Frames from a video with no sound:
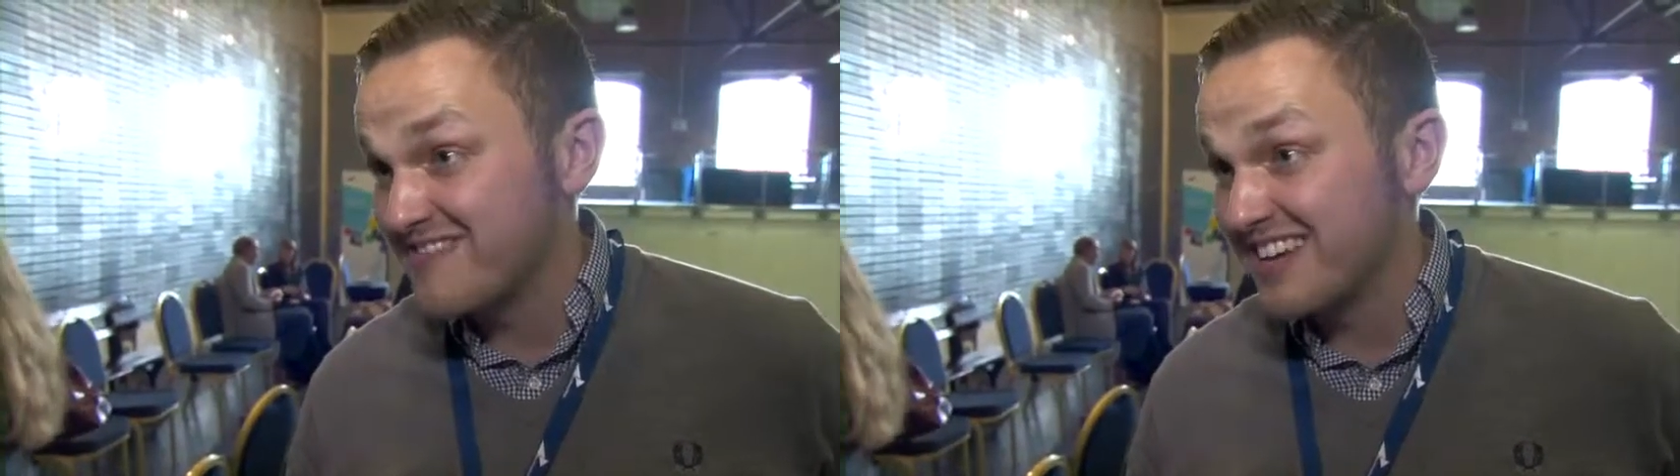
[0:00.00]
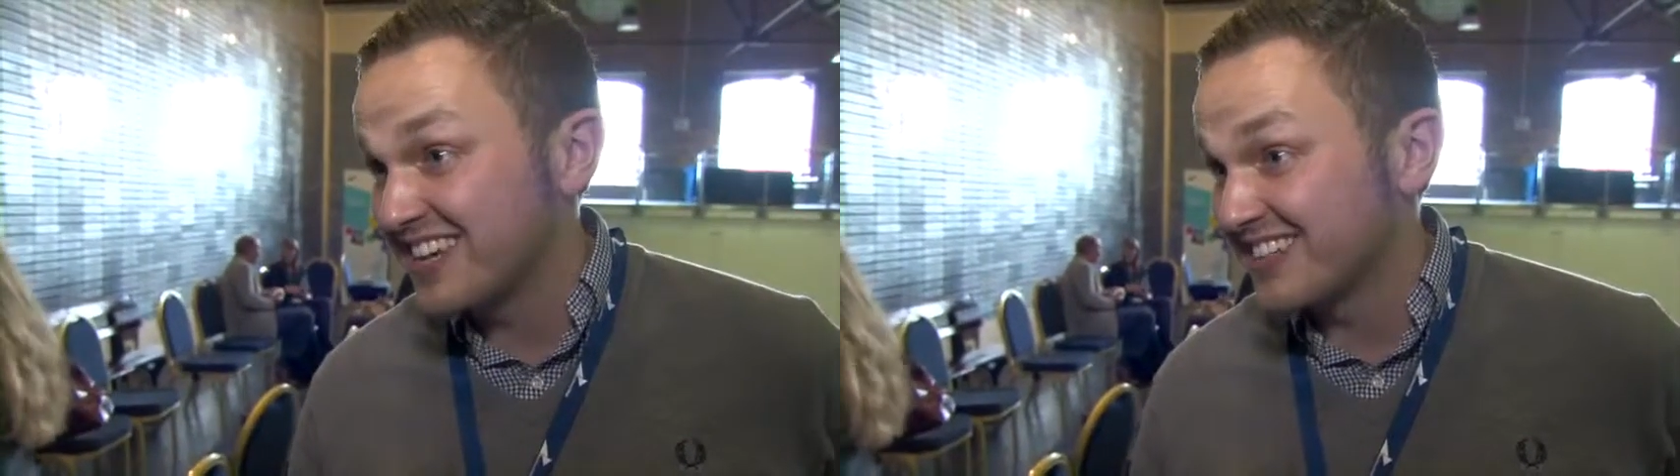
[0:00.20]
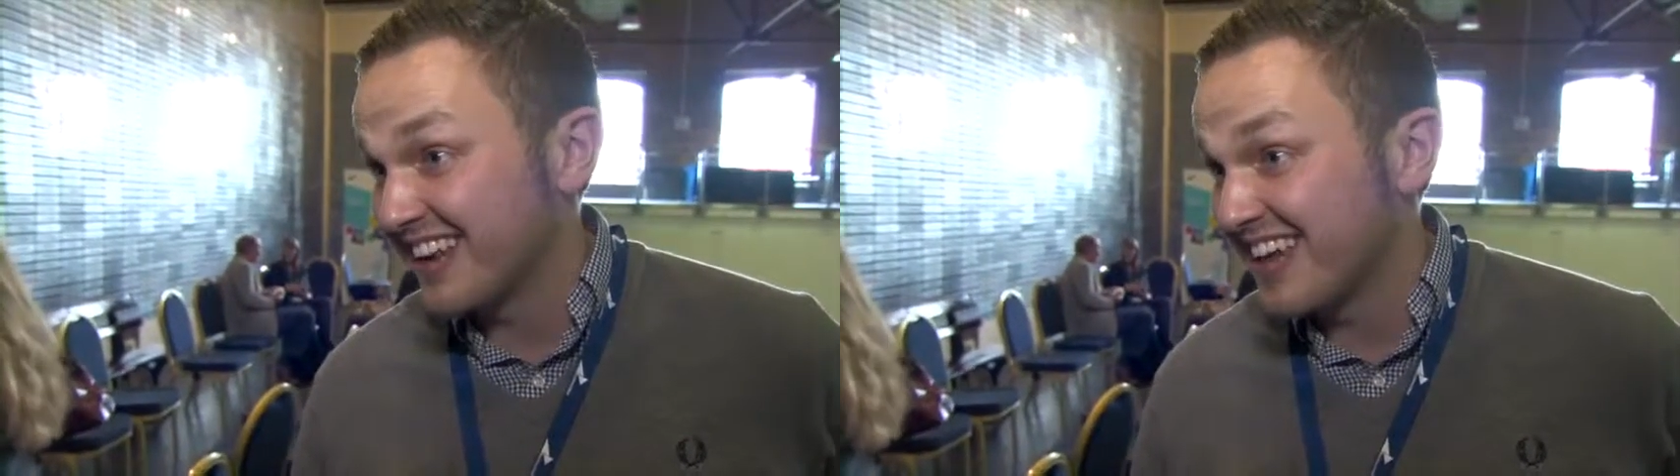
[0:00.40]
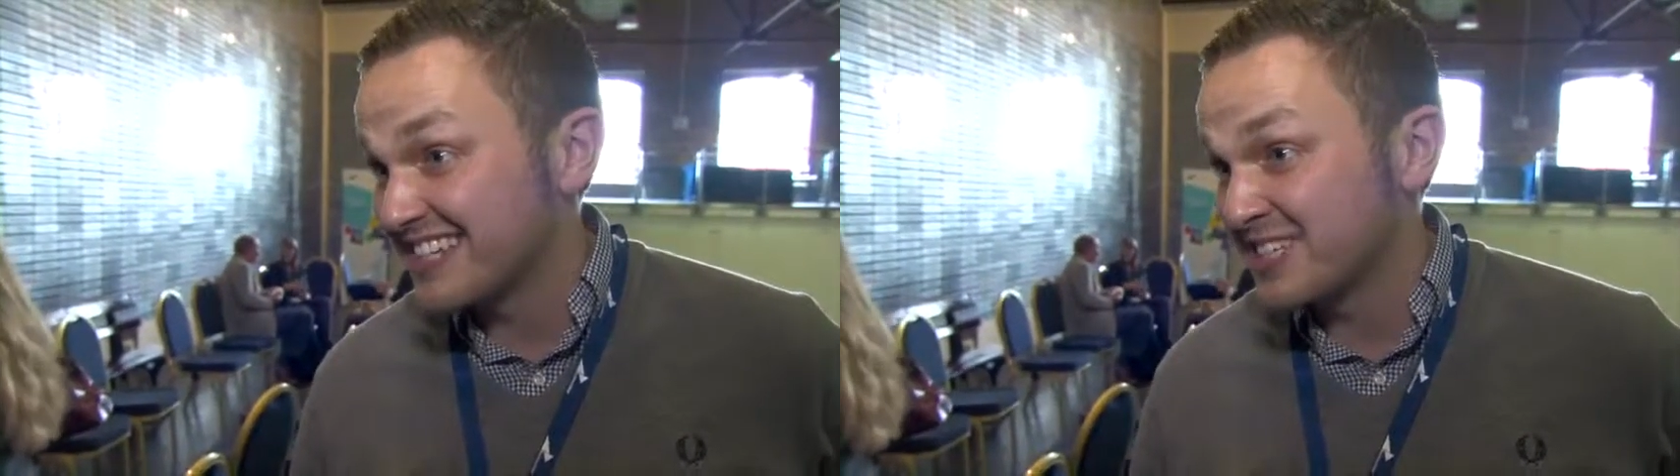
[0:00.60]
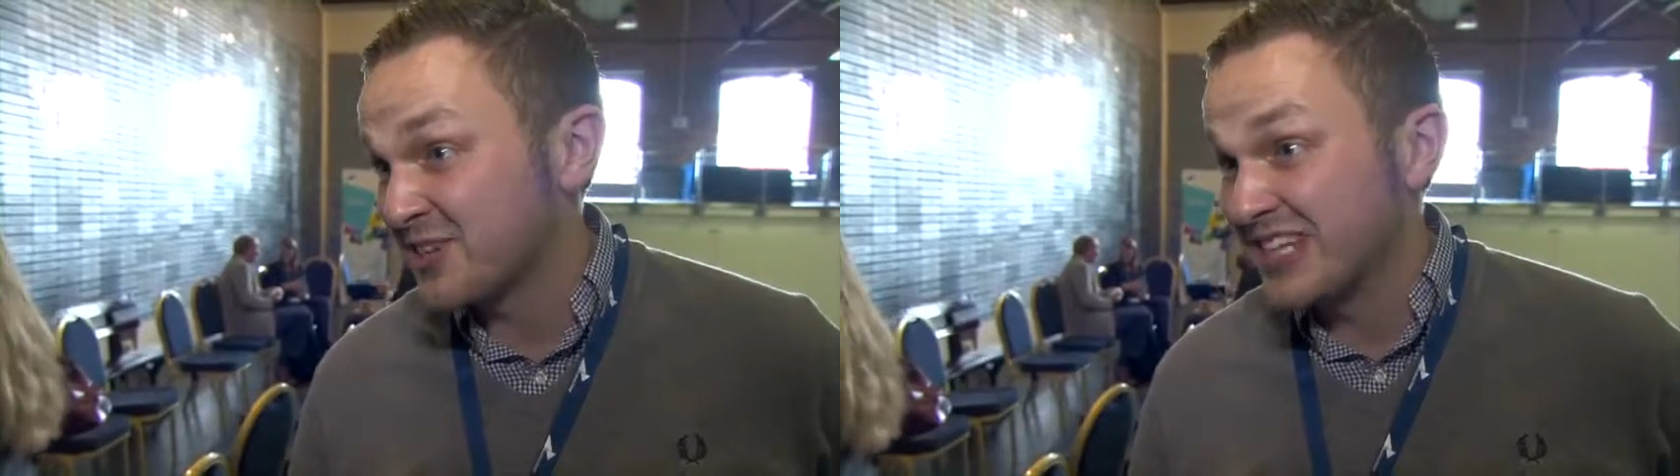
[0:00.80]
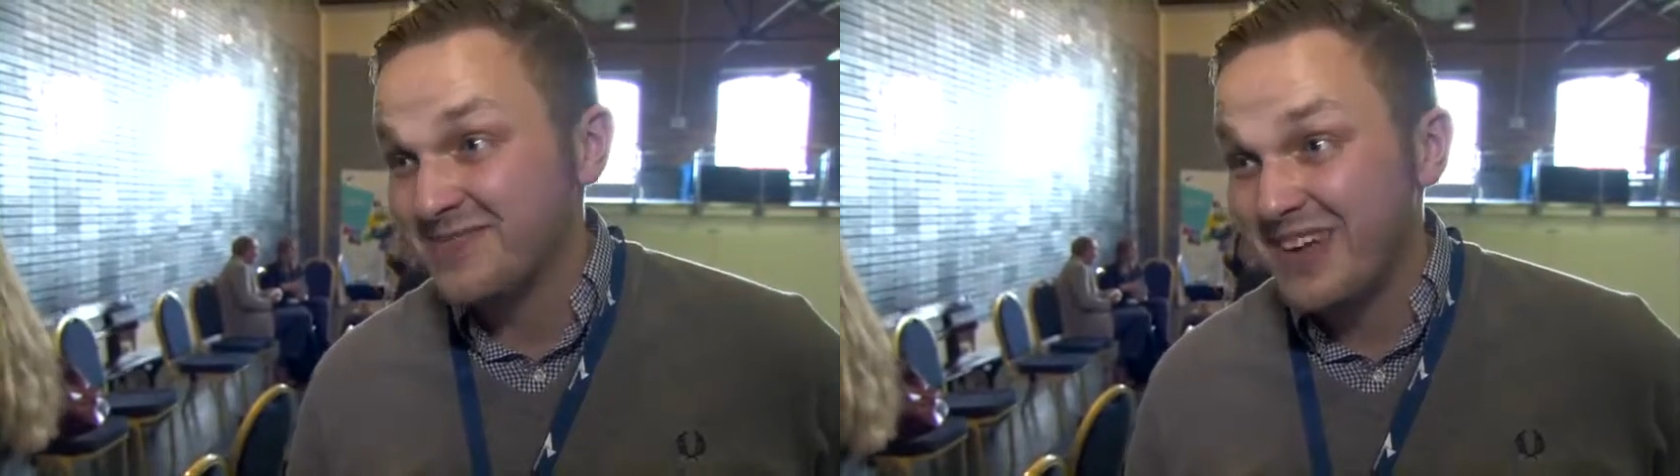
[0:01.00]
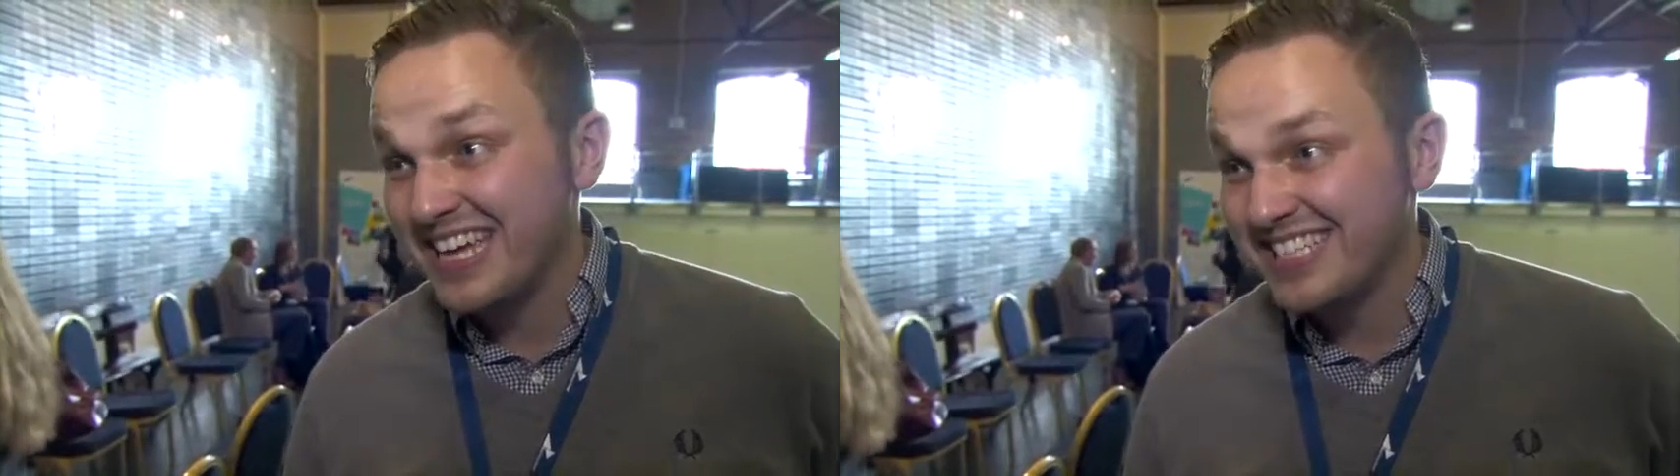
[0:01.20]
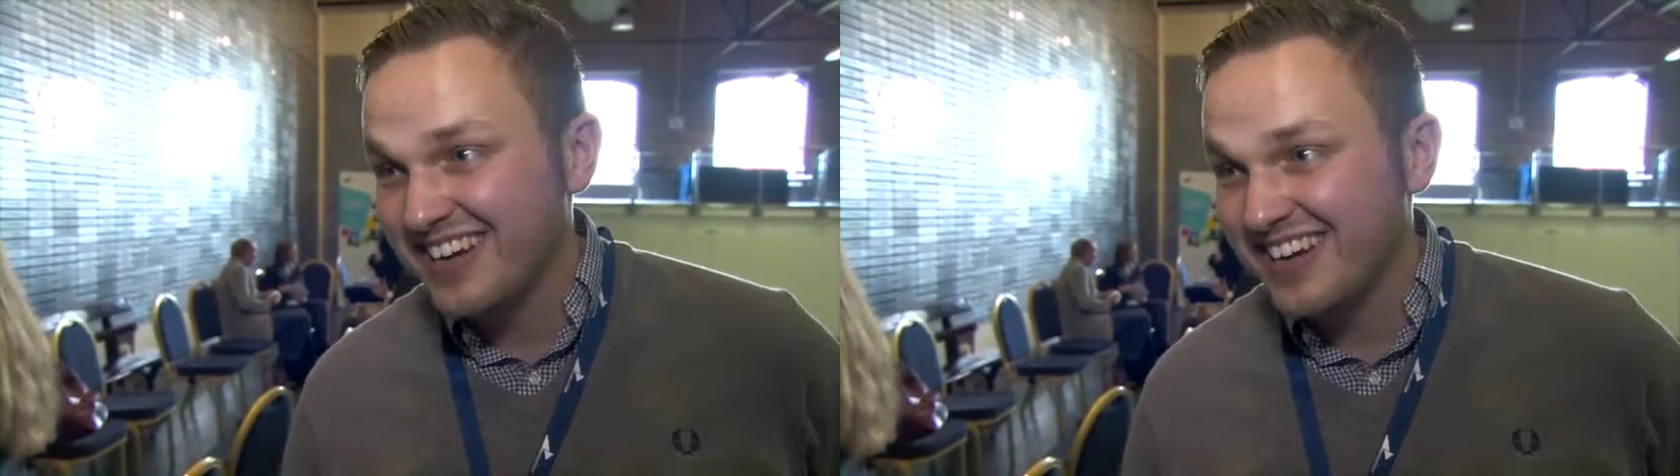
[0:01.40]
really good leads in 20 minutes.